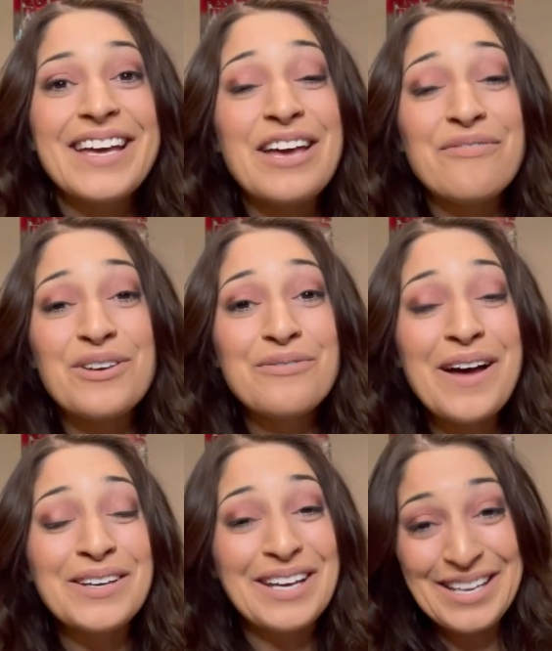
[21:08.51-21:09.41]
If you
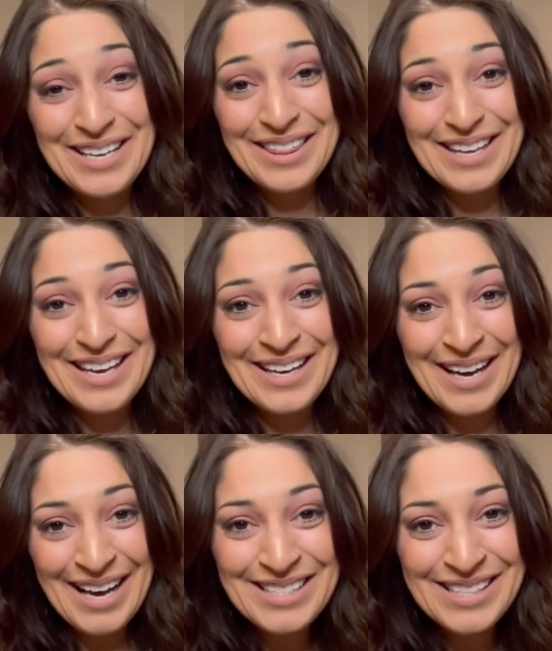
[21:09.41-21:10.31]
found anything
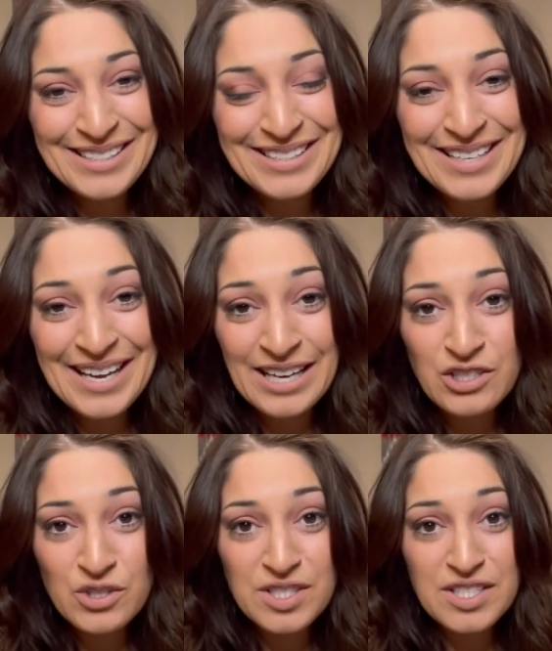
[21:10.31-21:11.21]
I said today
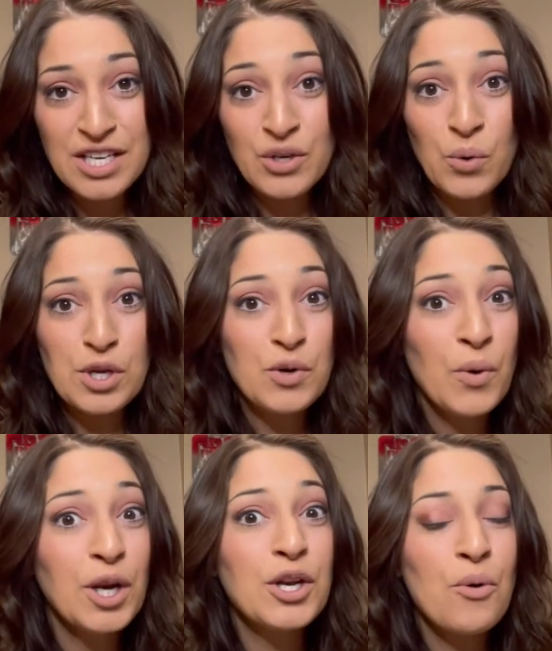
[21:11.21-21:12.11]
interesting, or you
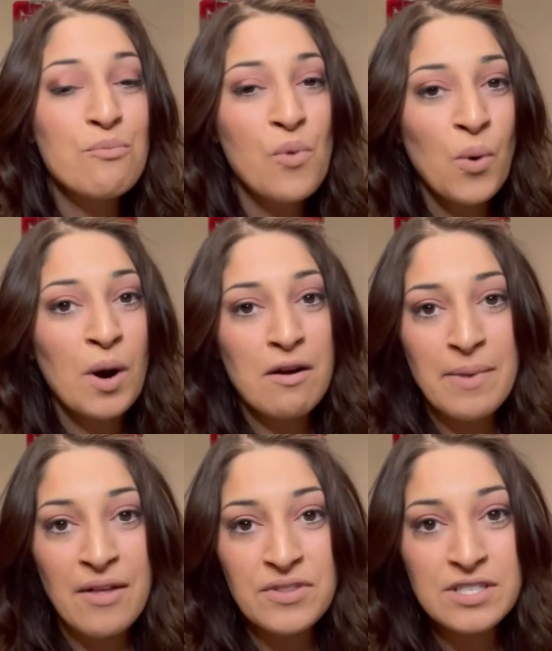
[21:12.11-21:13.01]
want to know more
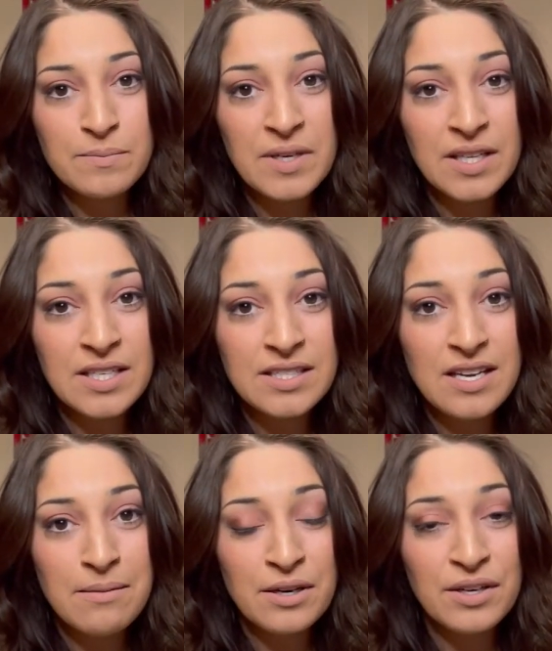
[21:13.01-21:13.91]
about these Billings
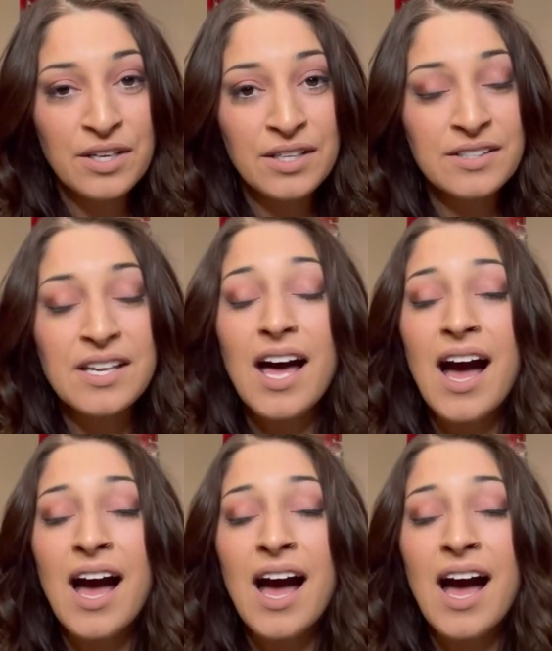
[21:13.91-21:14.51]
neighborhoods,